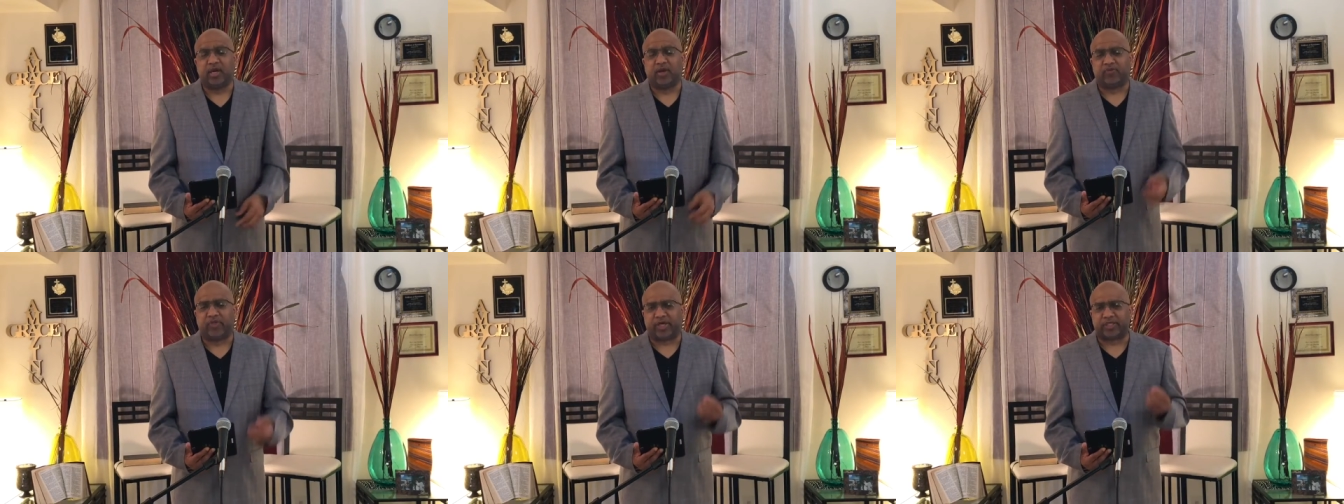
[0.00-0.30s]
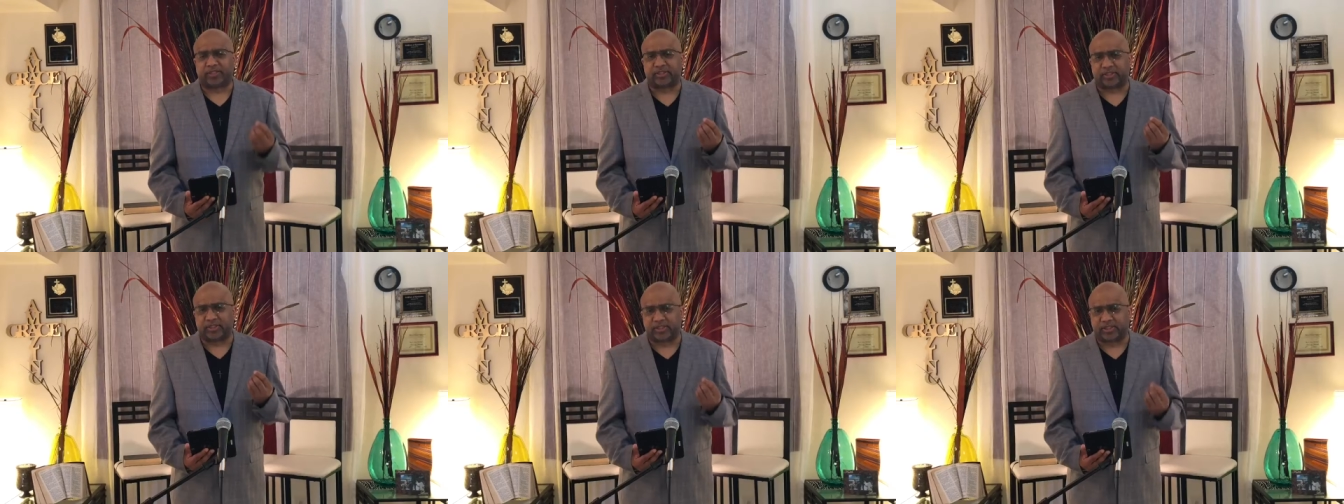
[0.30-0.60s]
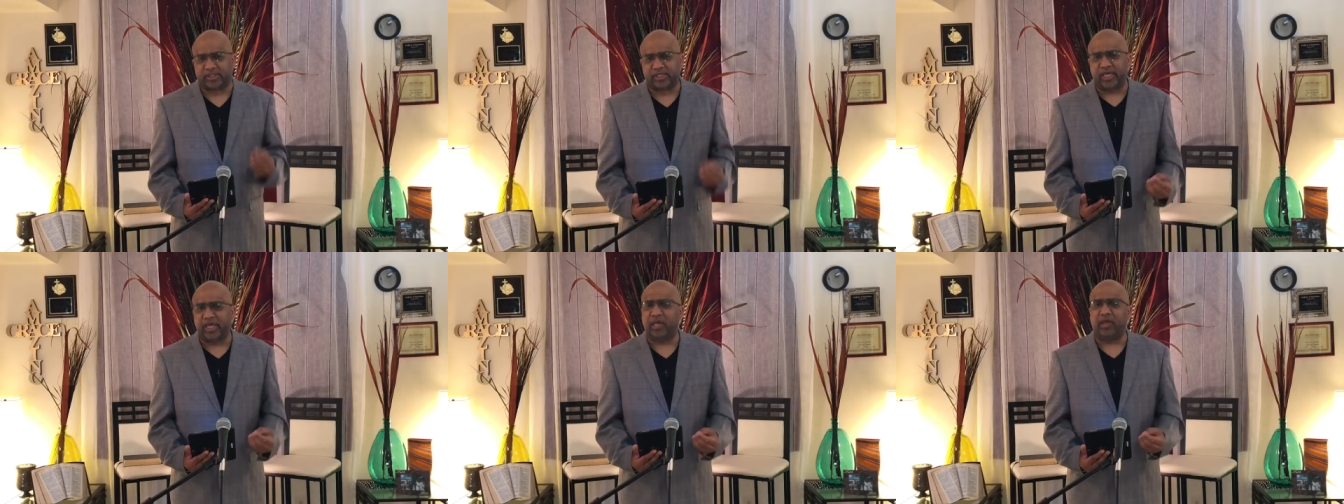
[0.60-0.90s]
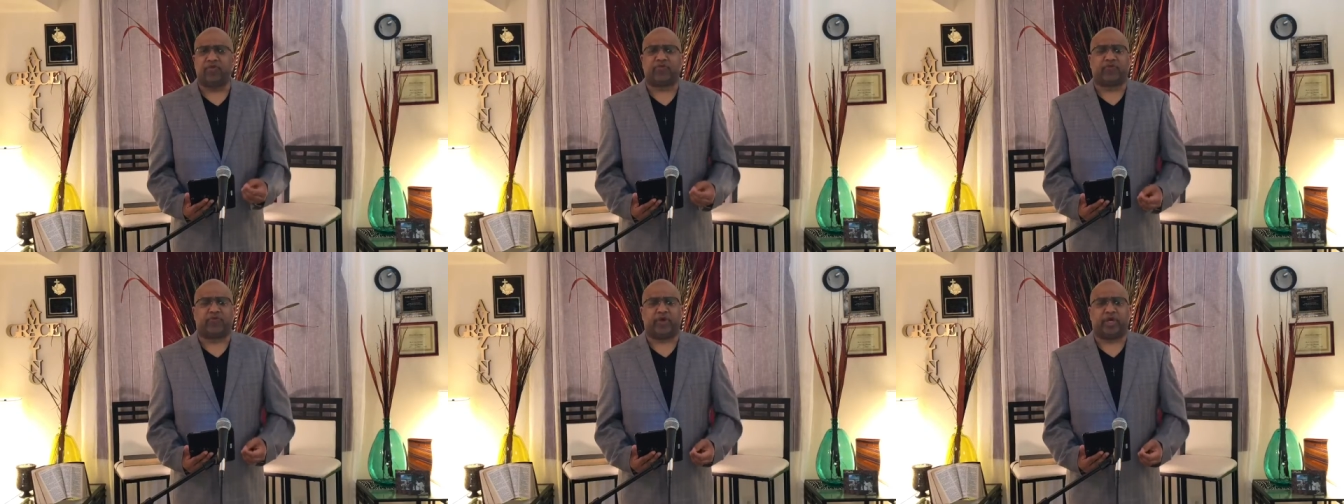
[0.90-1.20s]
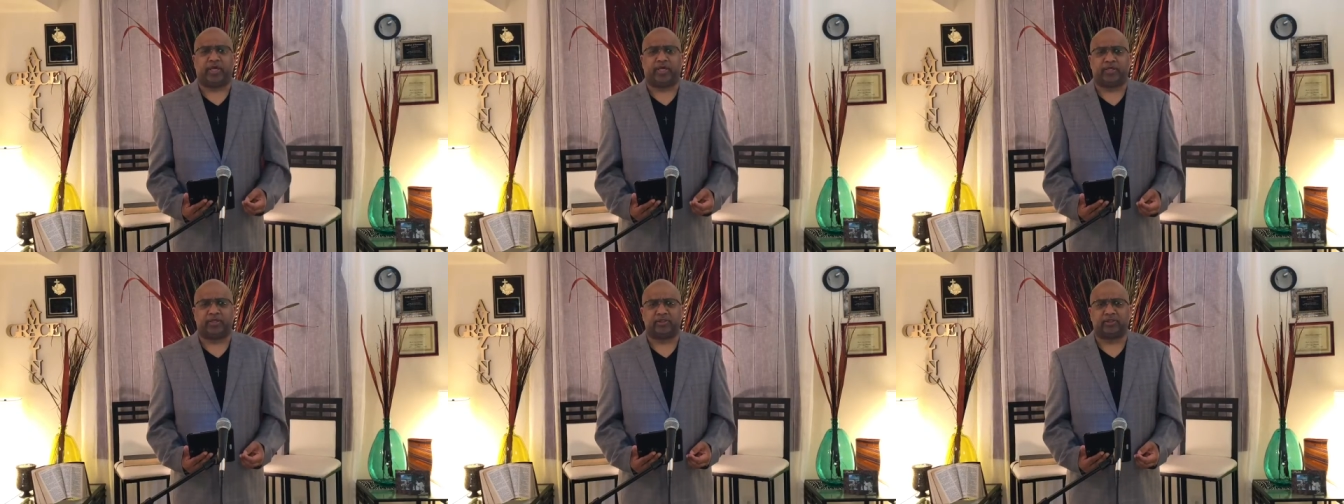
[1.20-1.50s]
that see
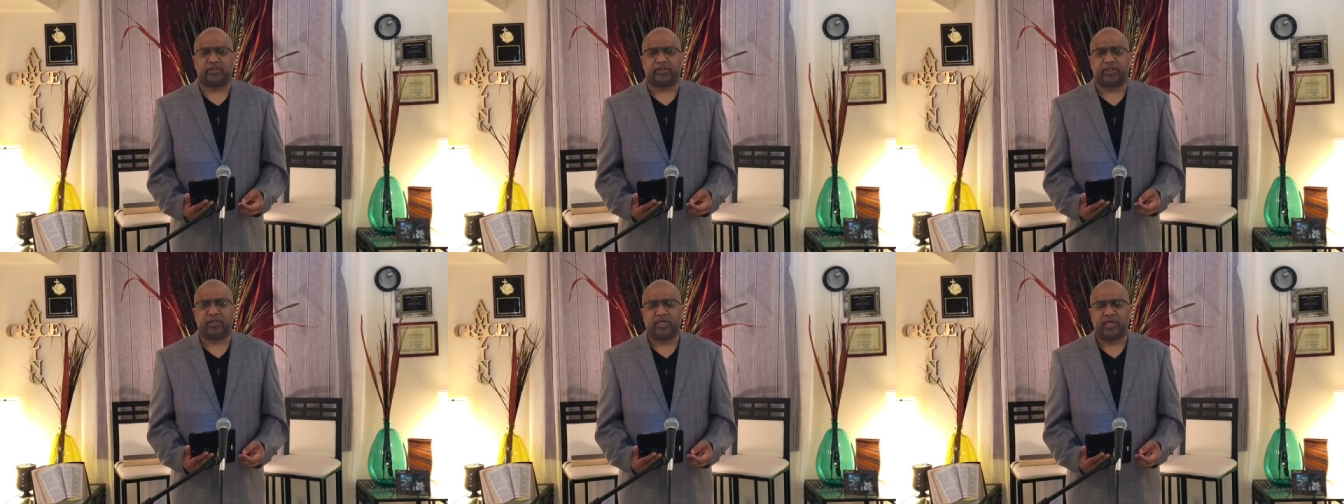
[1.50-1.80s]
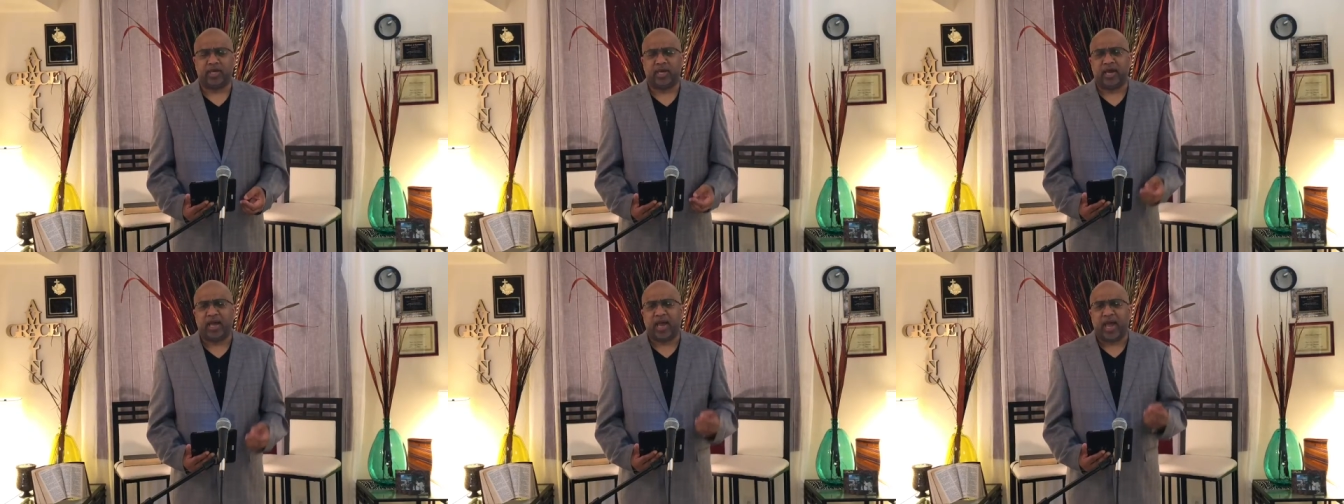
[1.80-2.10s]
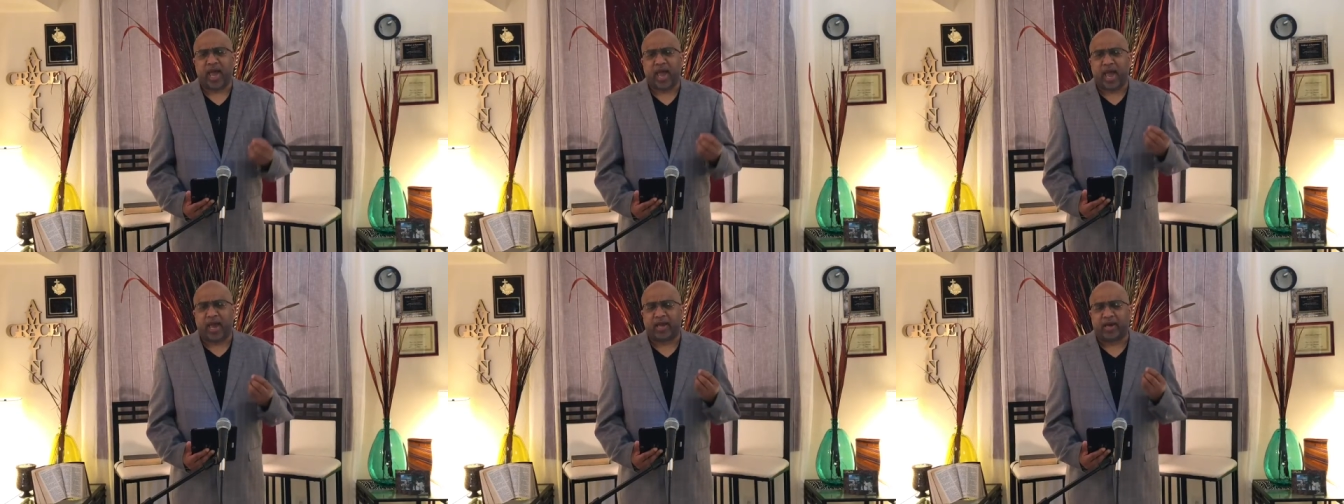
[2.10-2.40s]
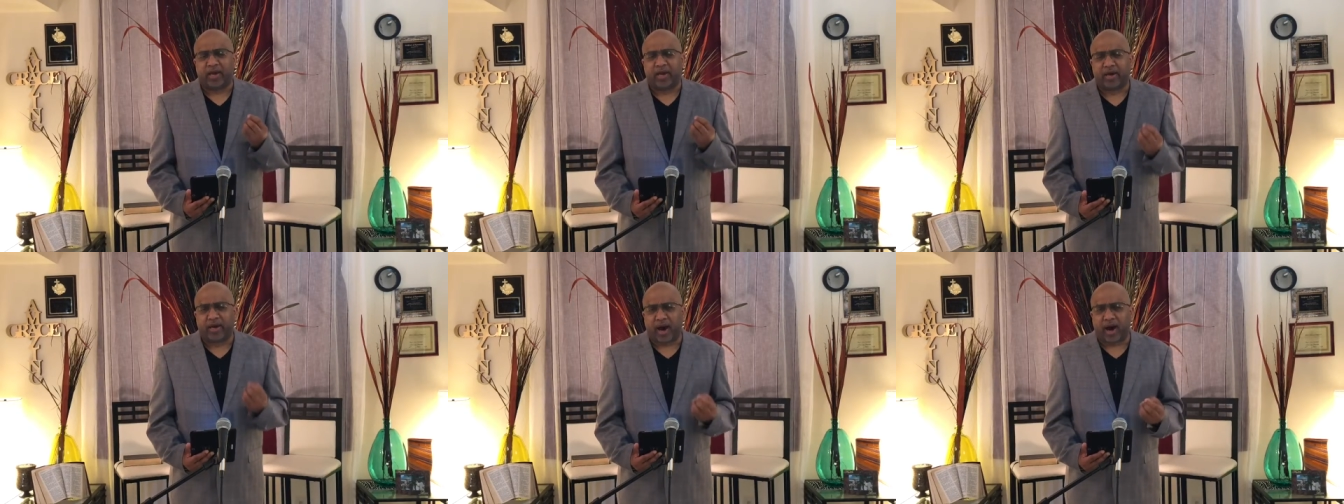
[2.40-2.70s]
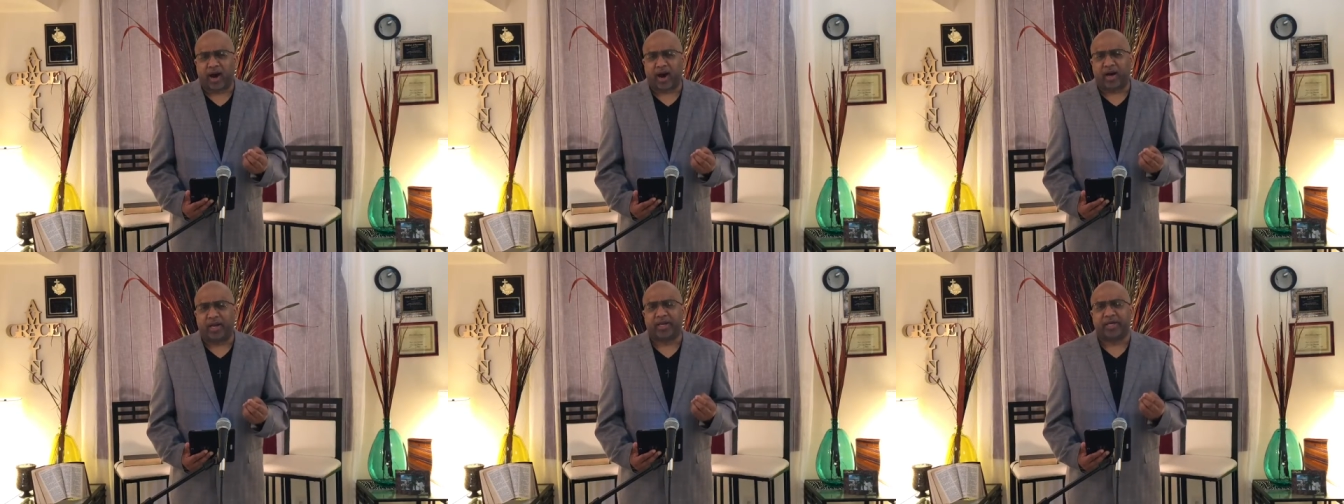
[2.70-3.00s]
things and
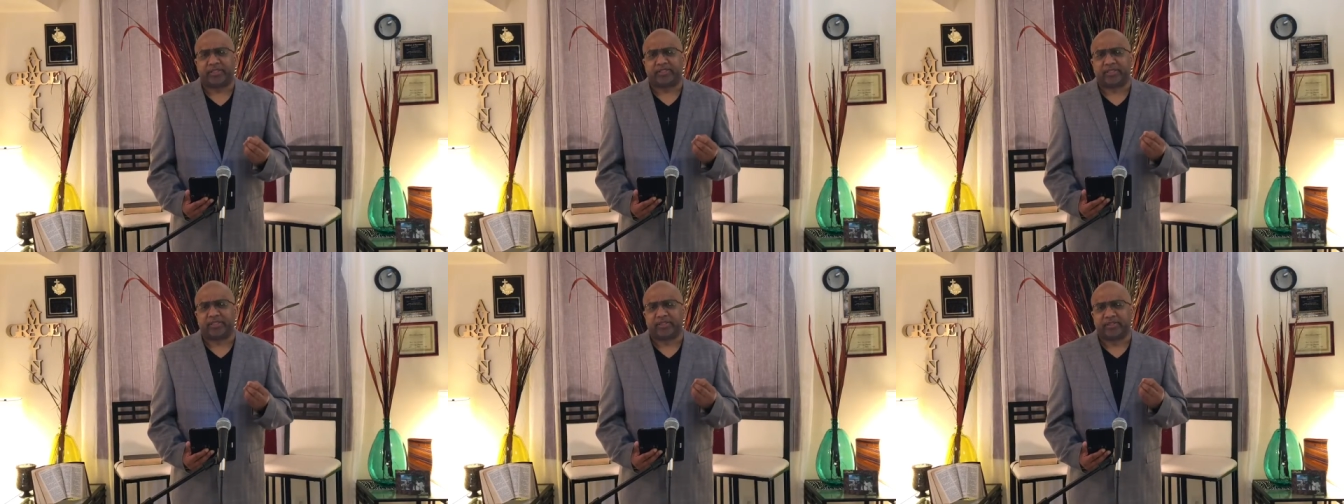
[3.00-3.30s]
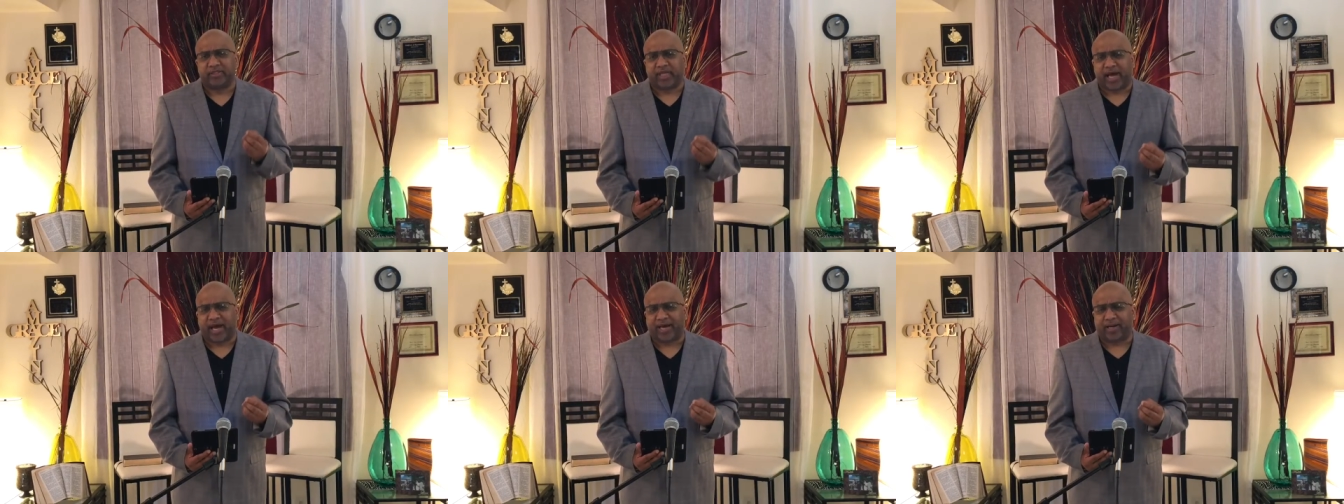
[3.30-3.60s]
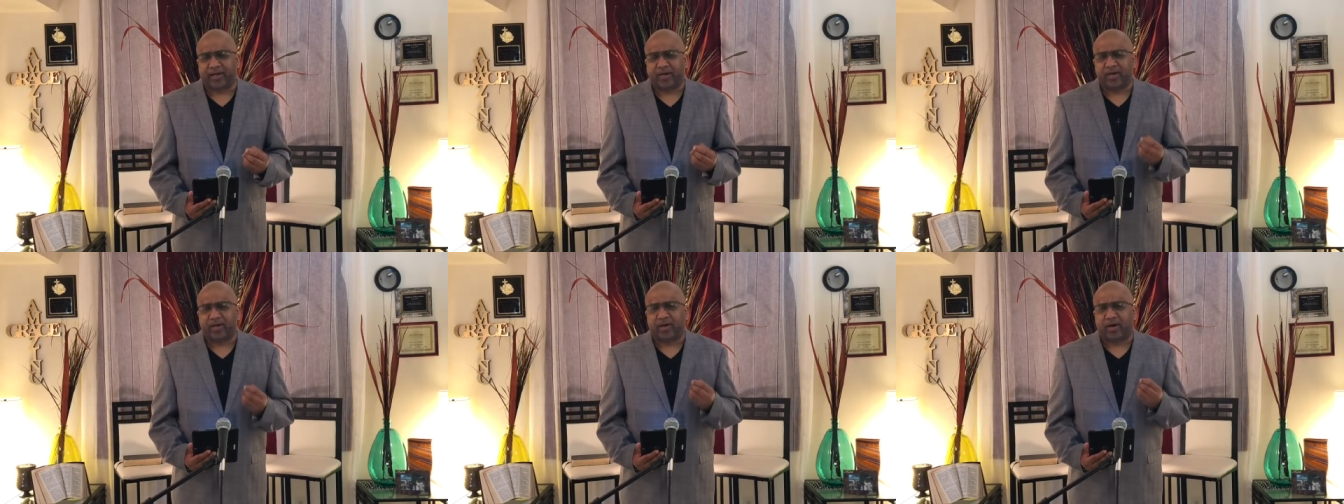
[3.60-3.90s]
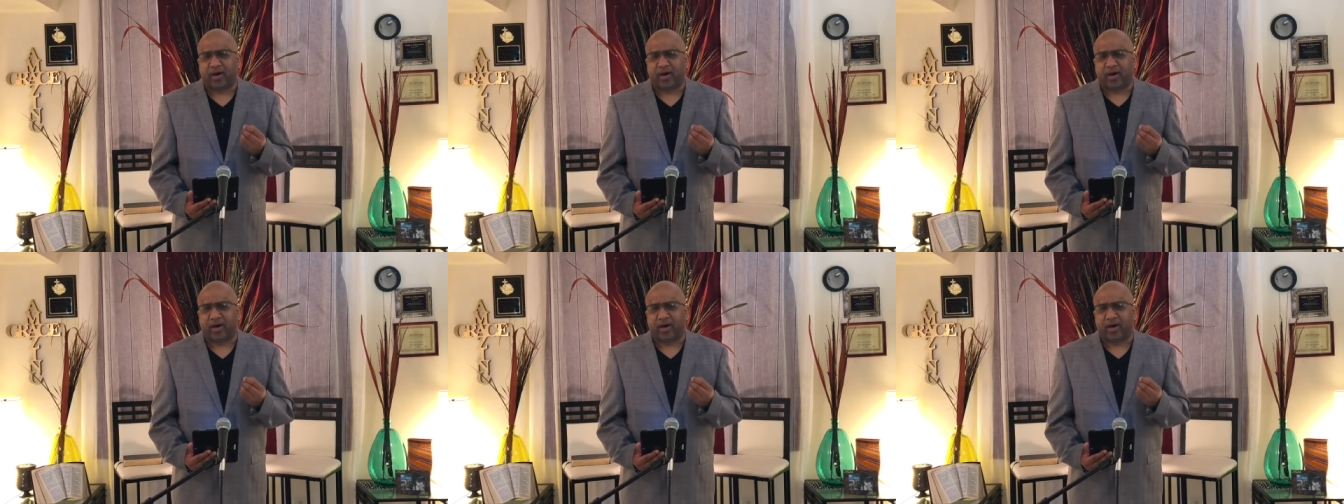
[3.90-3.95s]
God has not